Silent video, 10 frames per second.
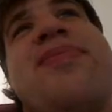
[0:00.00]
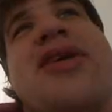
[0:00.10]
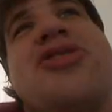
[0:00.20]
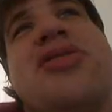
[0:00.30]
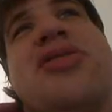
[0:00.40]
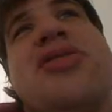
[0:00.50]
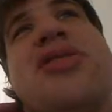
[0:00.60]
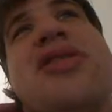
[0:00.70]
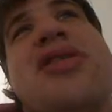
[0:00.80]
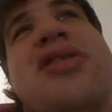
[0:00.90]
picture,
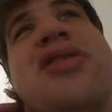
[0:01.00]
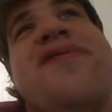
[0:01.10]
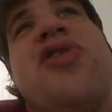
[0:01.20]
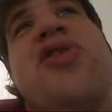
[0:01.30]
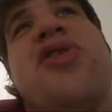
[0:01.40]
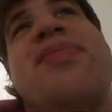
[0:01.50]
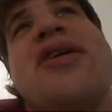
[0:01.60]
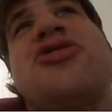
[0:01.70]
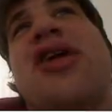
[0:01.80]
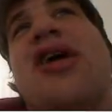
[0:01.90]
the fourth
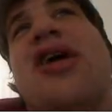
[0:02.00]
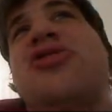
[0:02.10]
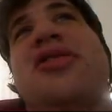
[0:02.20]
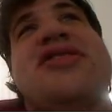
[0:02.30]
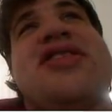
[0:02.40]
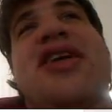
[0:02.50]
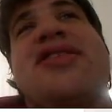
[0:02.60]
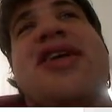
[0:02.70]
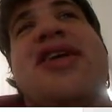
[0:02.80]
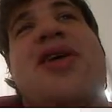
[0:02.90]
picture that really
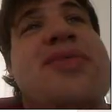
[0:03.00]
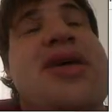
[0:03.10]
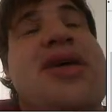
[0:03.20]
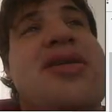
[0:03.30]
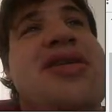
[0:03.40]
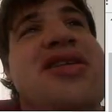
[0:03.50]
sticks out to me